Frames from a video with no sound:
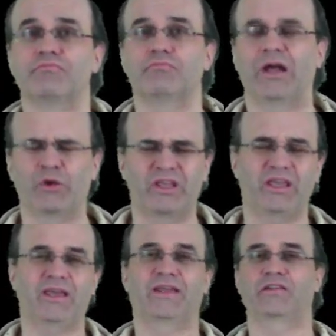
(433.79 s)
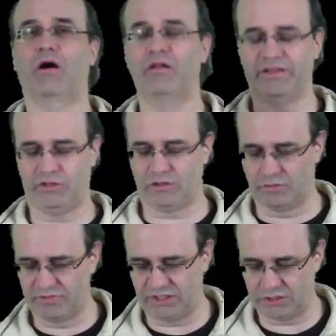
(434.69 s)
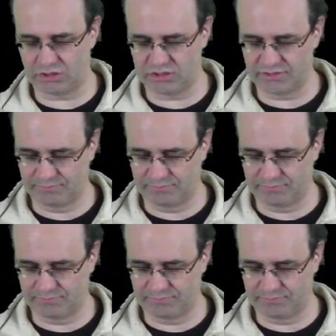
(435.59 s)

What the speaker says: by looking at all linear combinations.